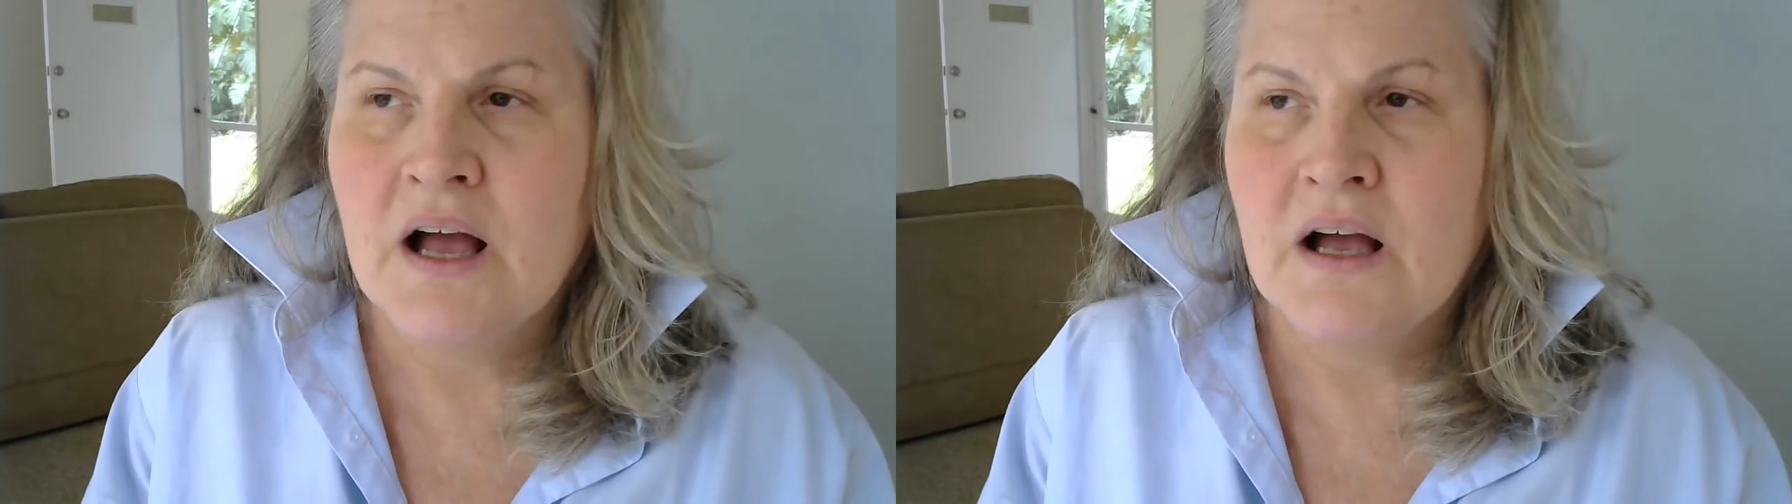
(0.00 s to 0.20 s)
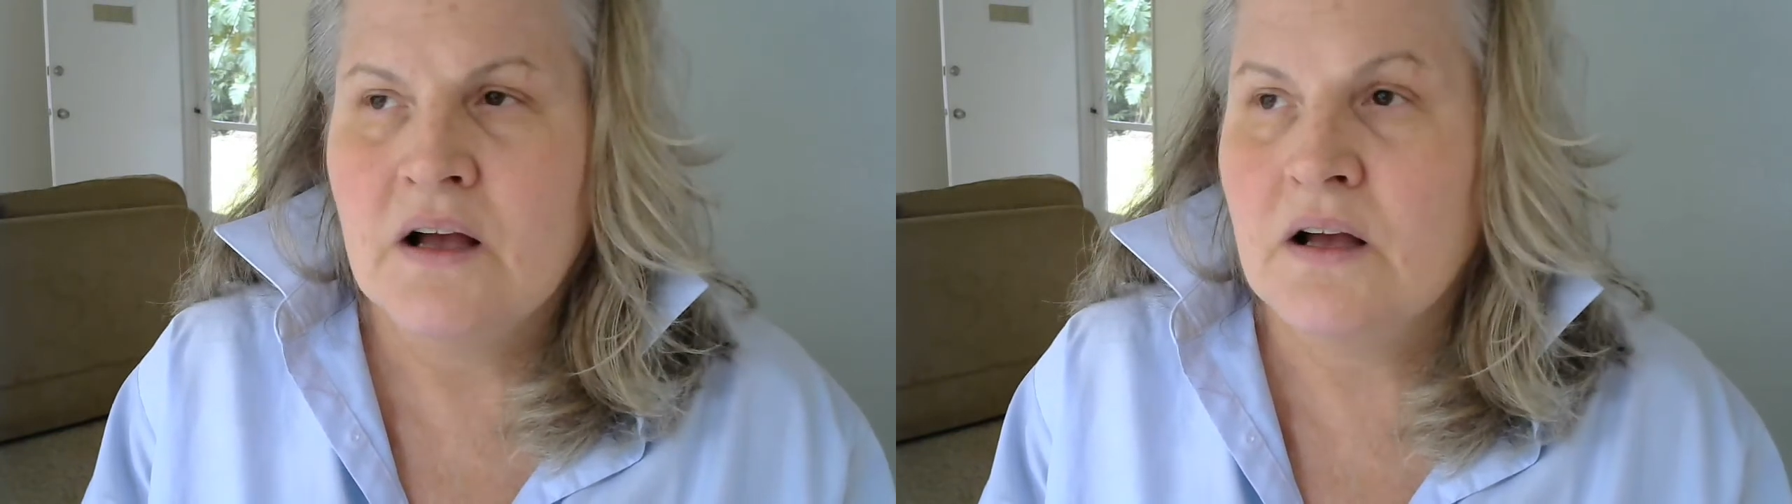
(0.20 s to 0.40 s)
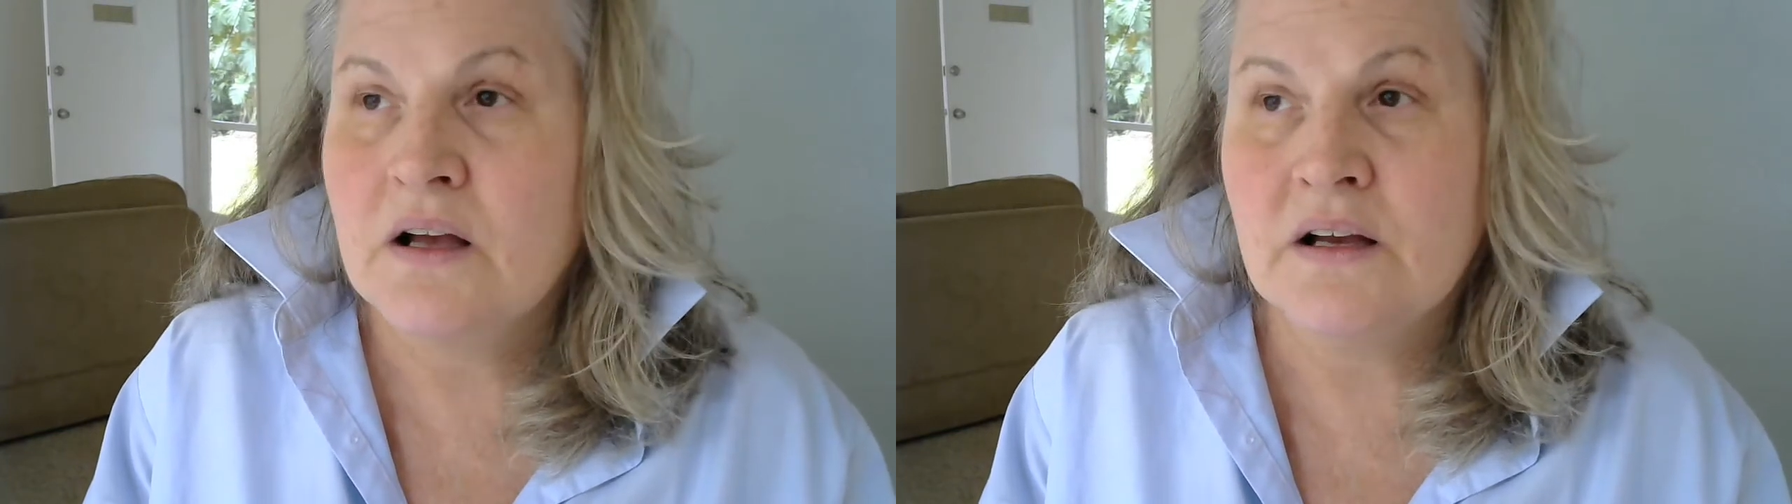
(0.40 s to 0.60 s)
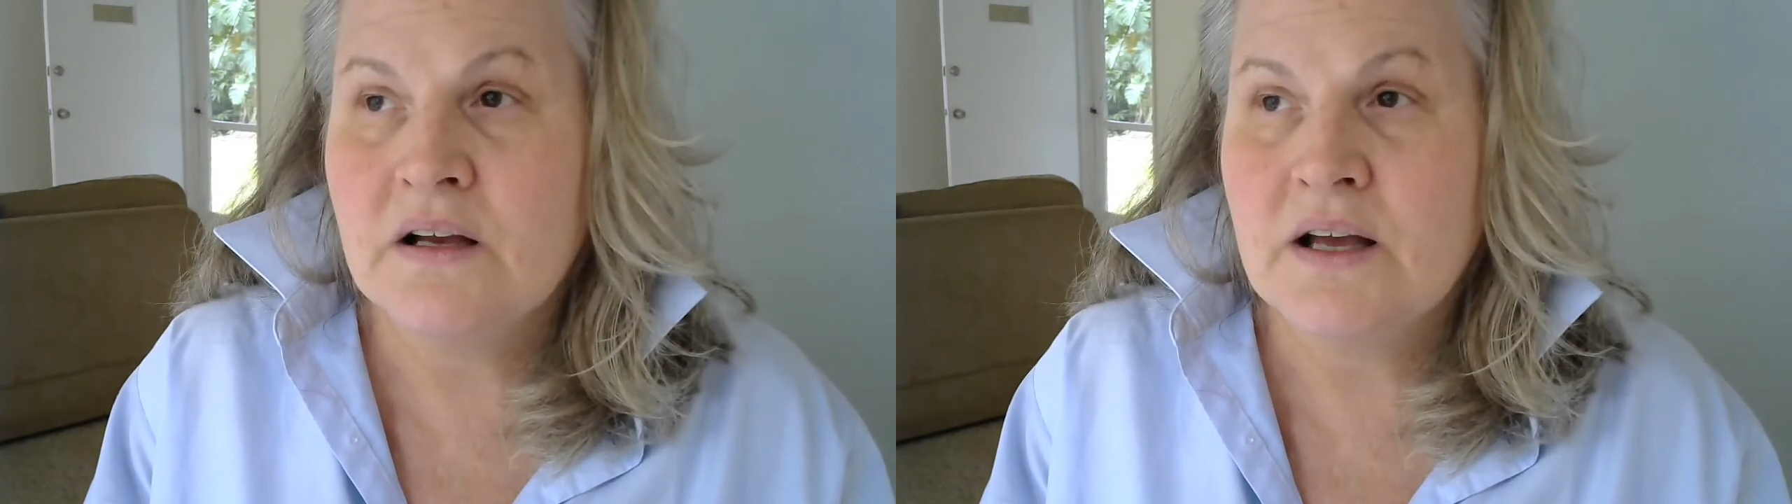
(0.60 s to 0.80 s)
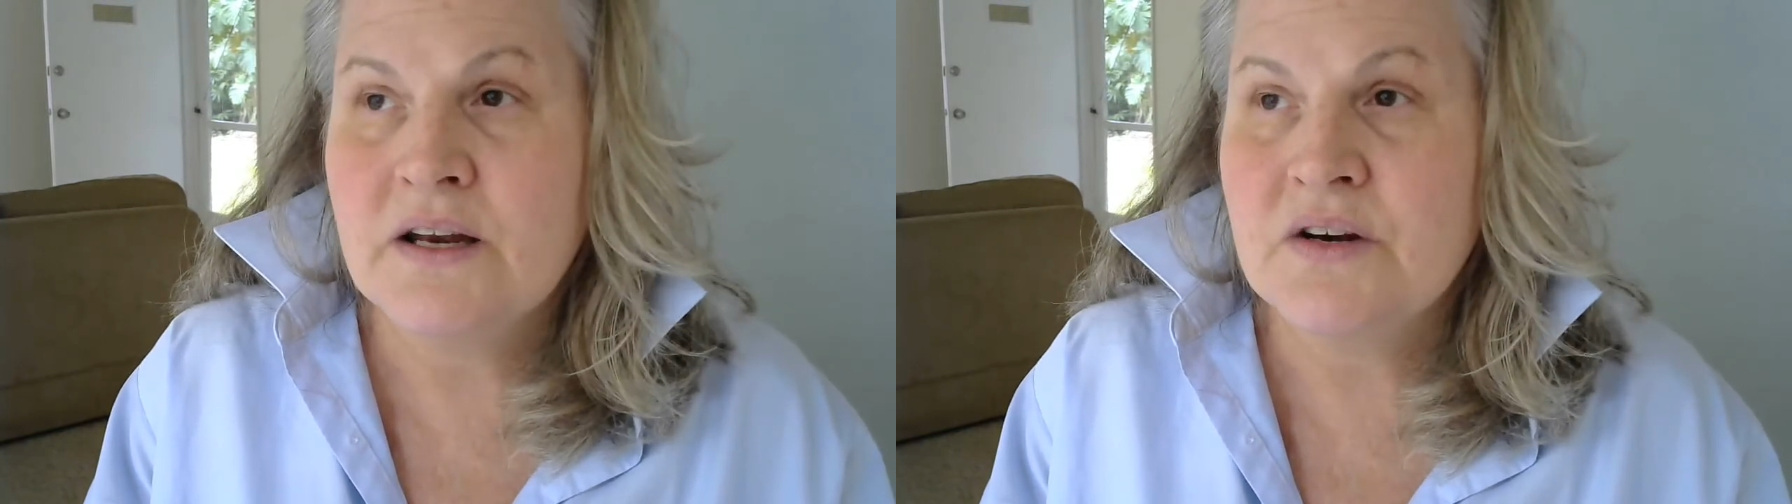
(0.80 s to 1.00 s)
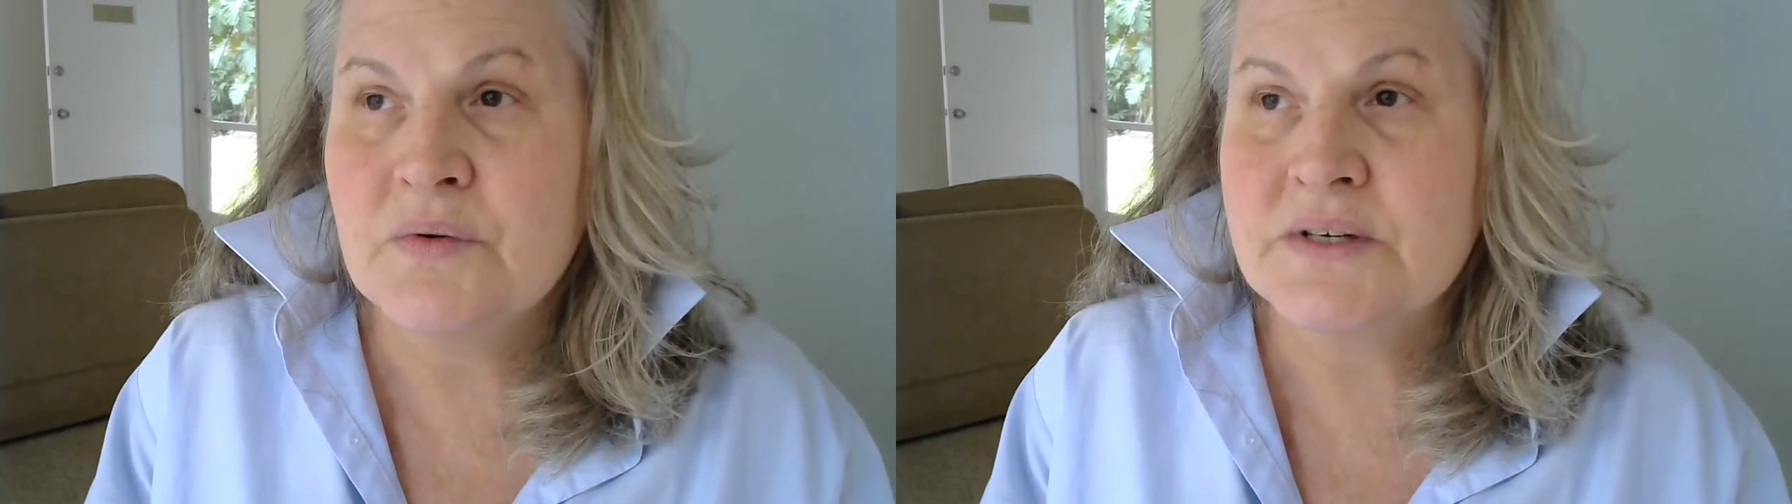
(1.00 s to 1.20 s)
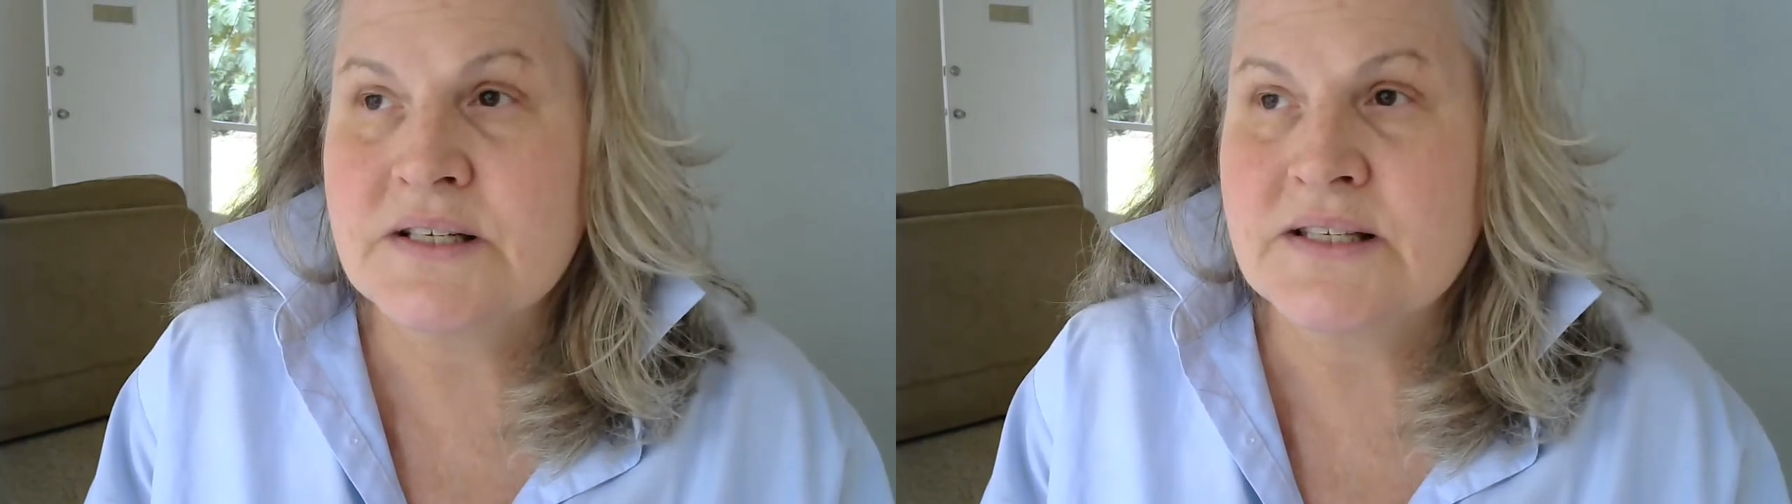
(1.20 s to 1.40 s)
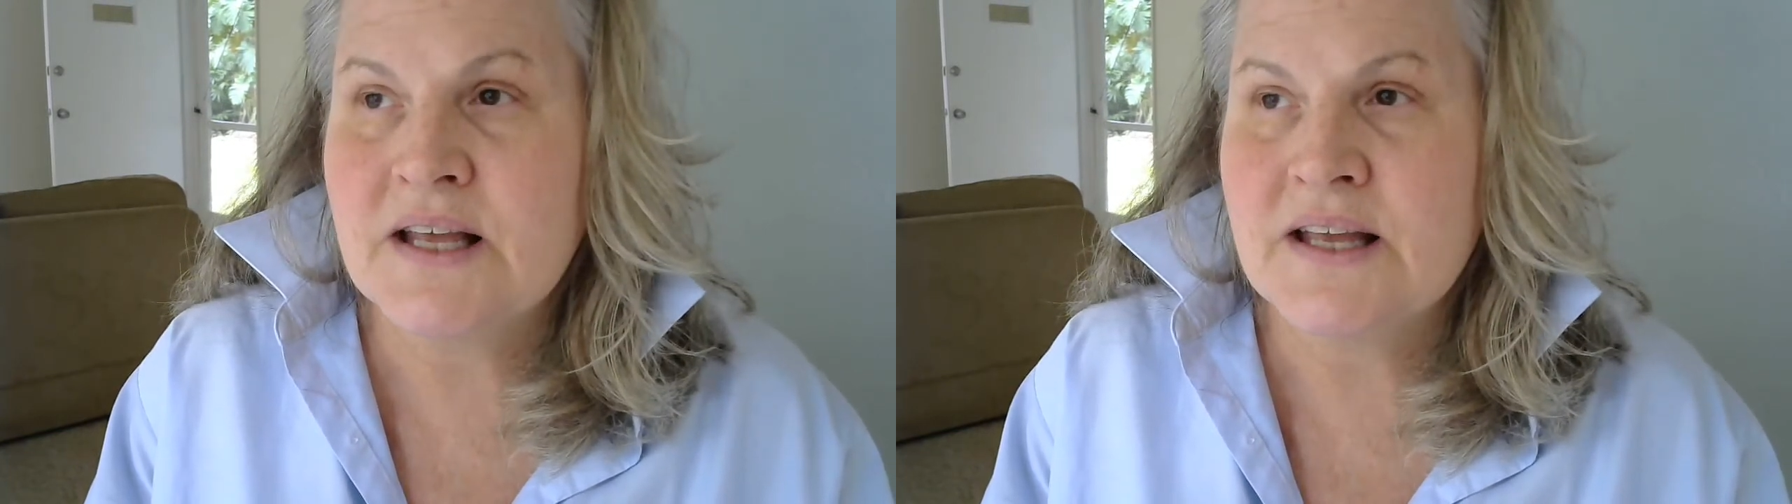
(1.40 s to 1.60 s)
I don't know what to
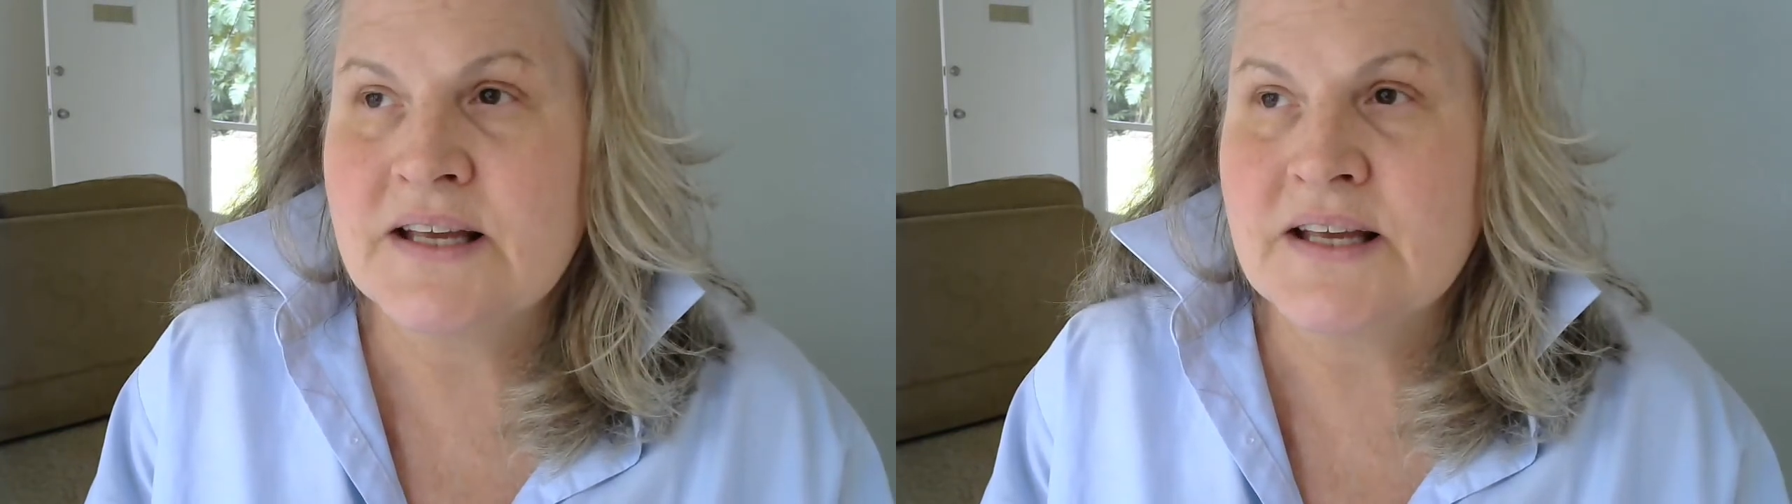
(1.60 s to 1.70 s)
say